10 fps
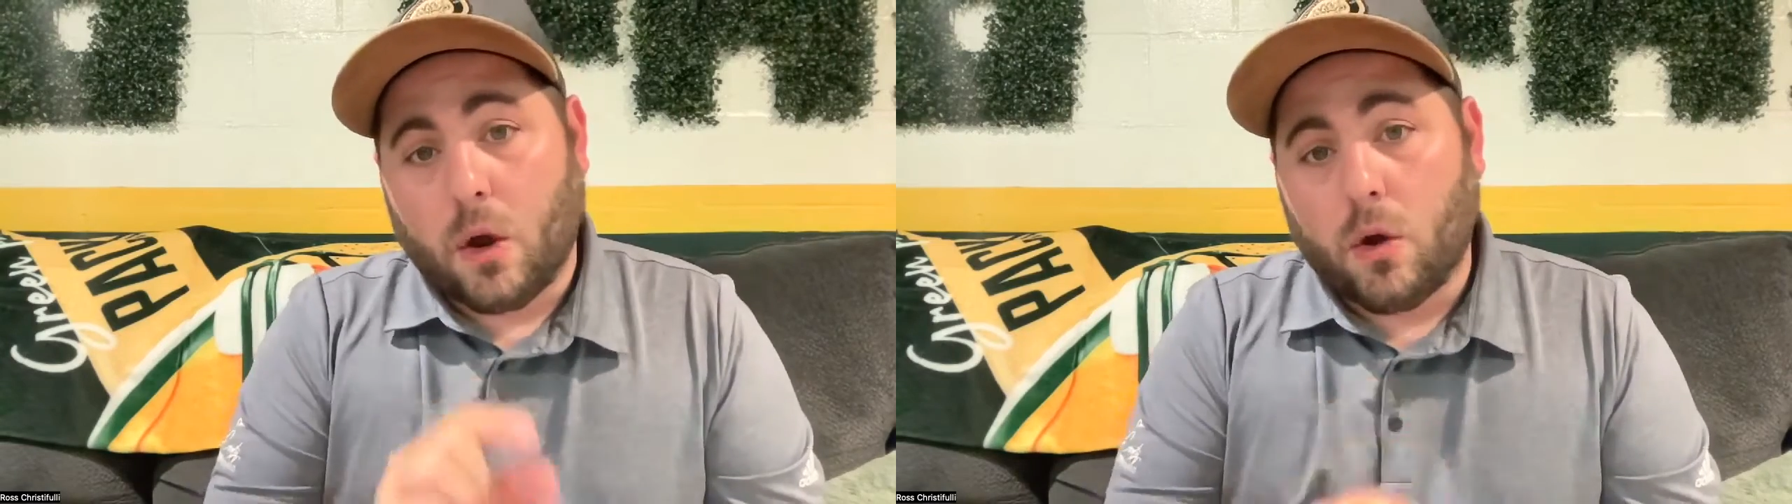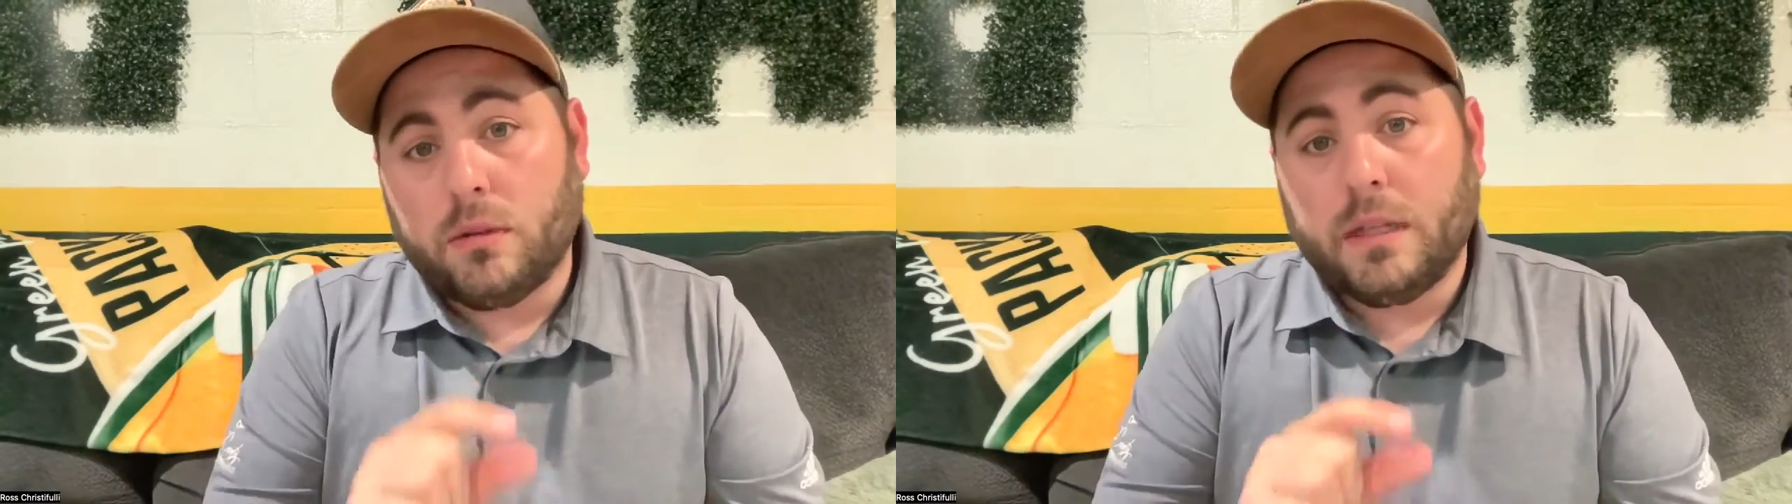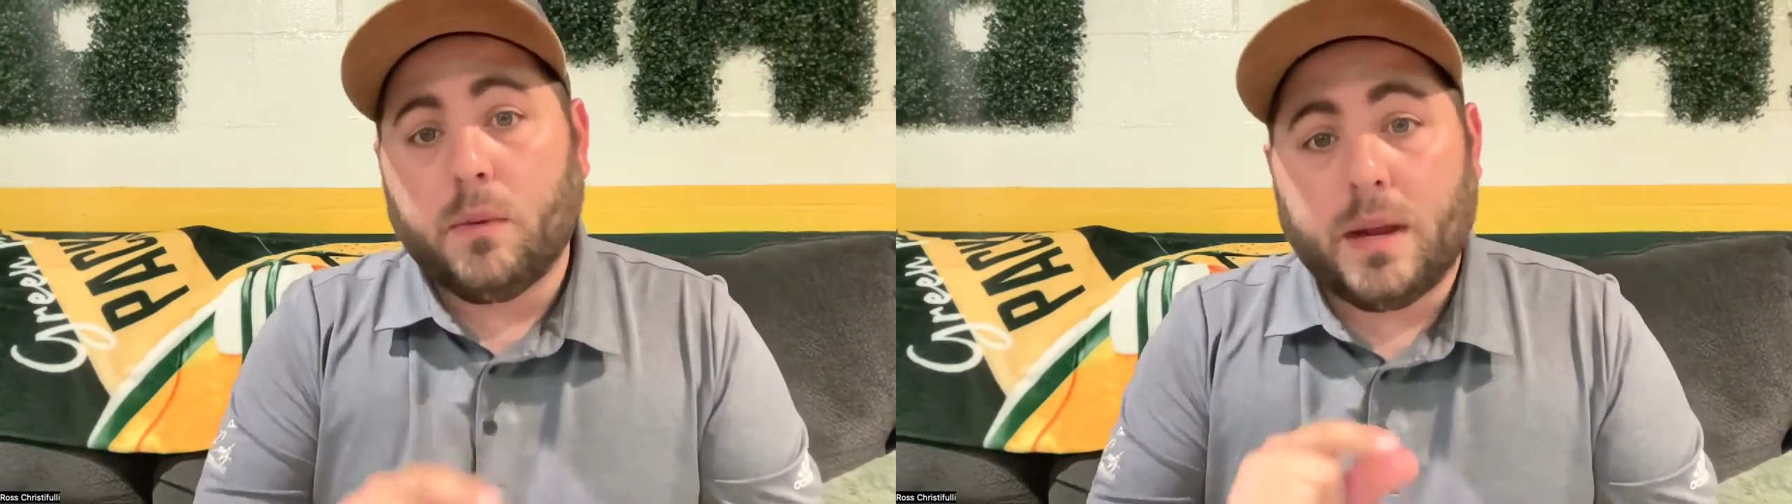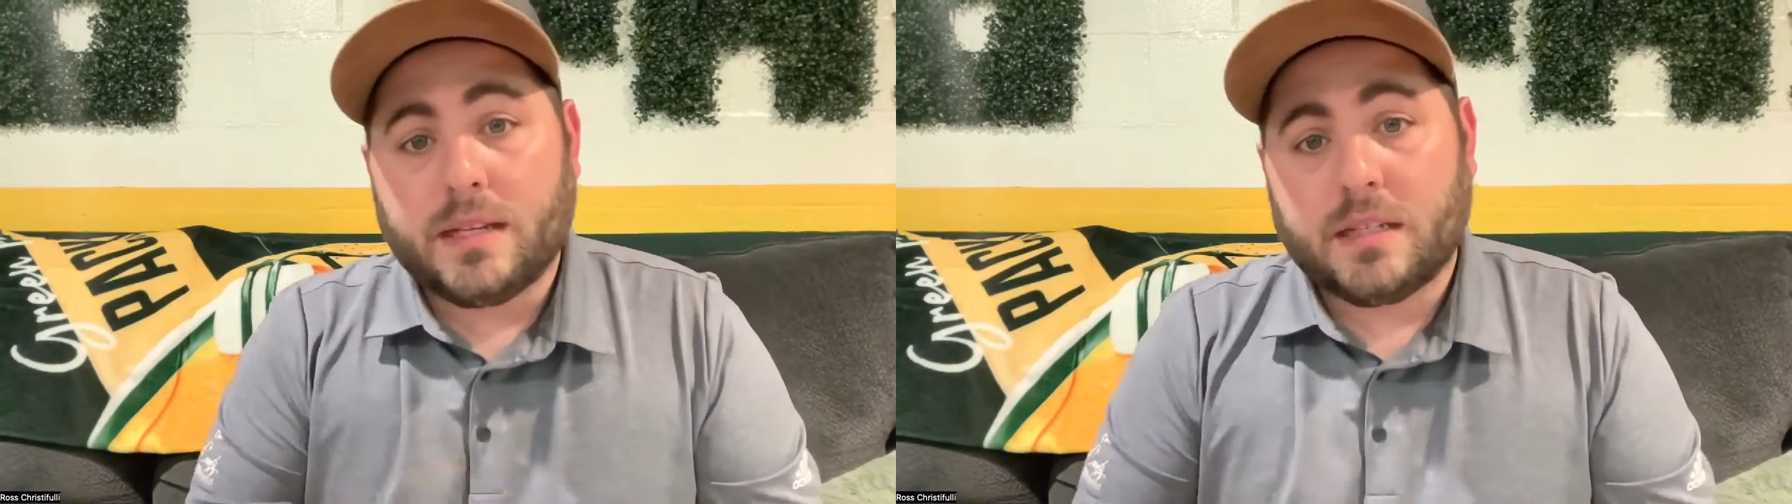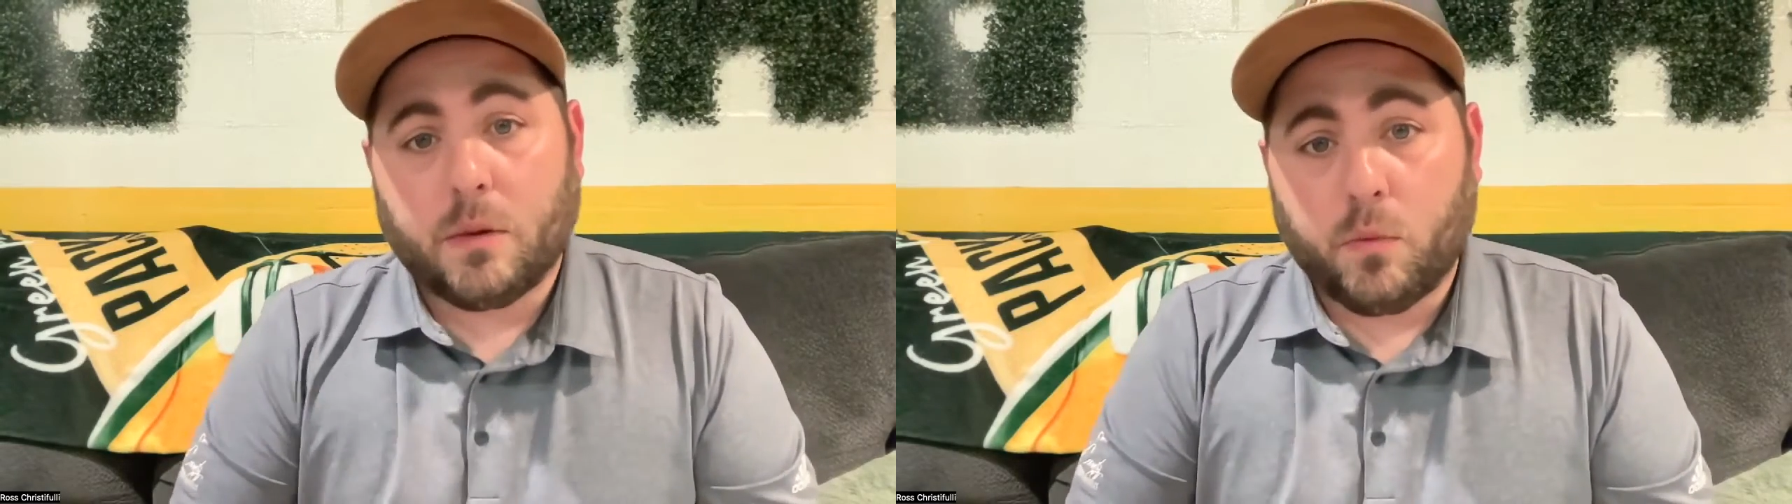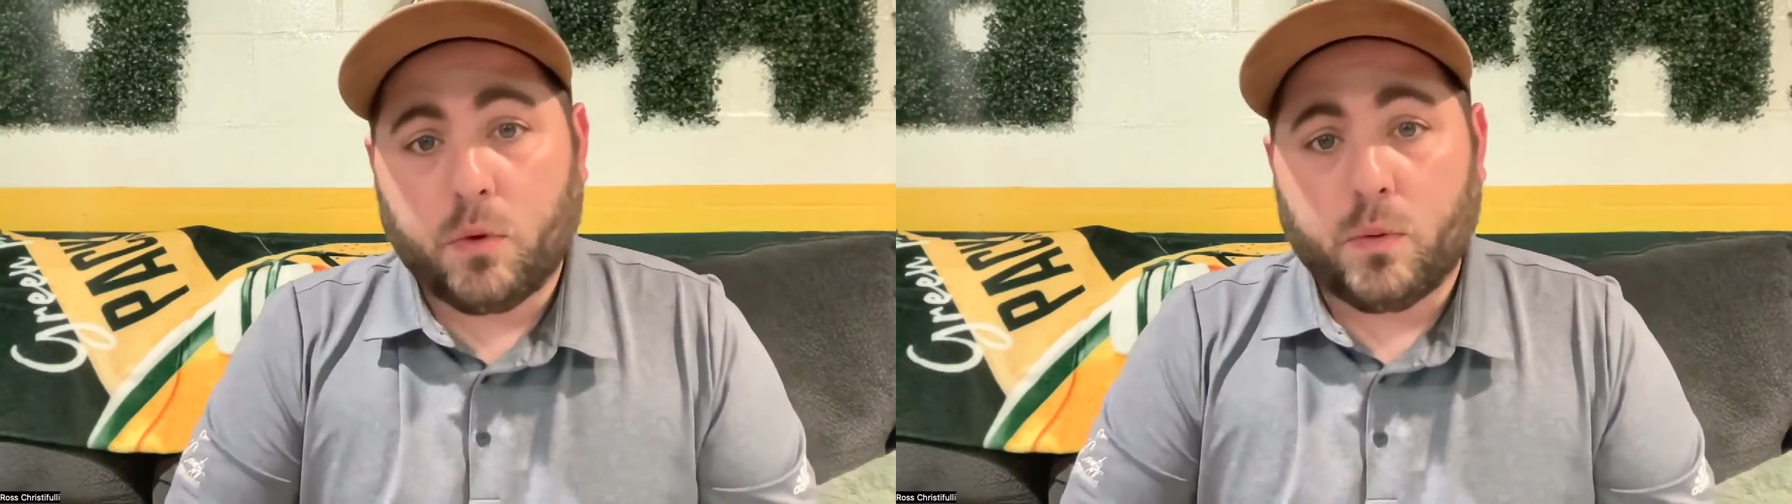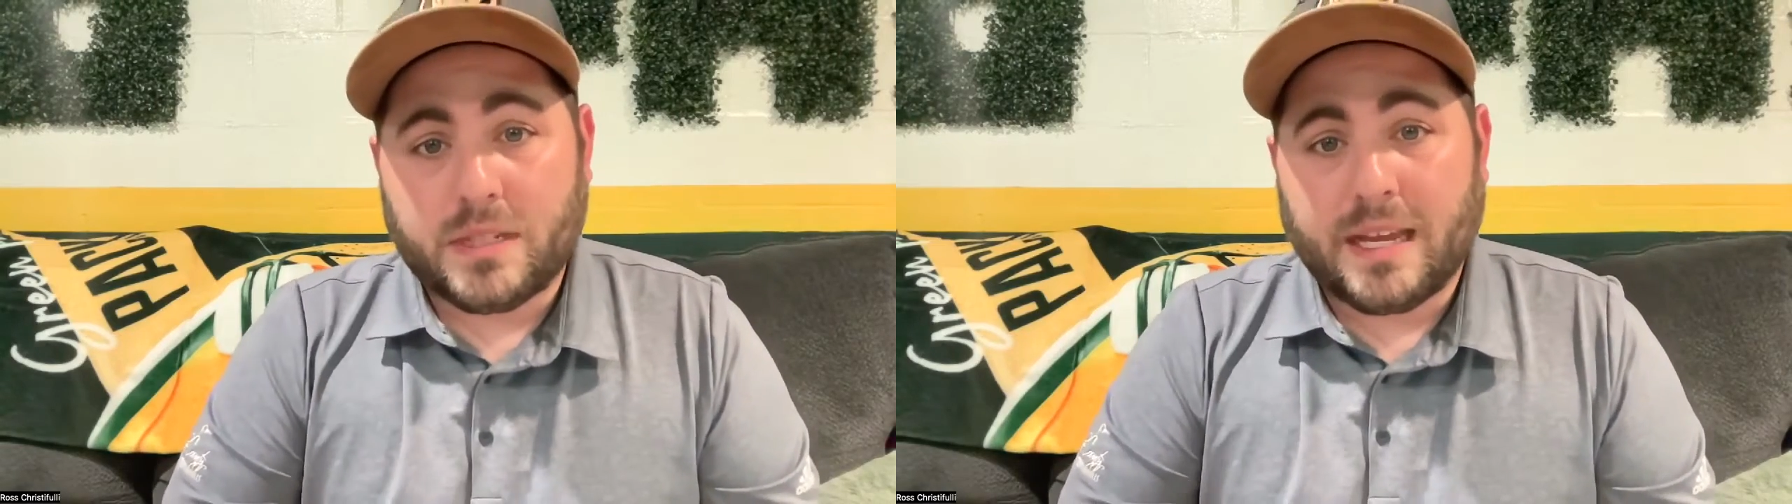only way someone was